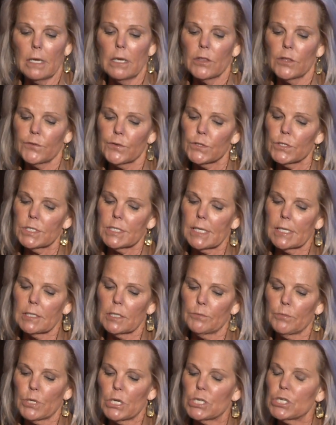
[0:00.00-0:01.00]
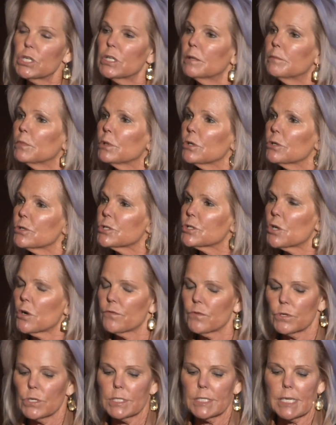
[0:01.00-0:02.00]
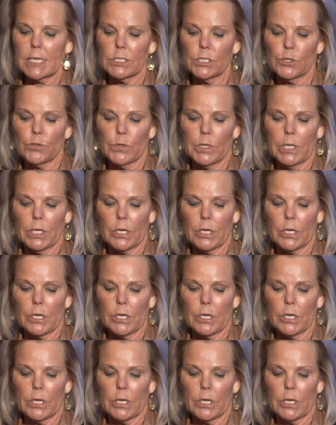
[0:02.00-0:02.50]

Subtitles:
The first celebration emerged over a century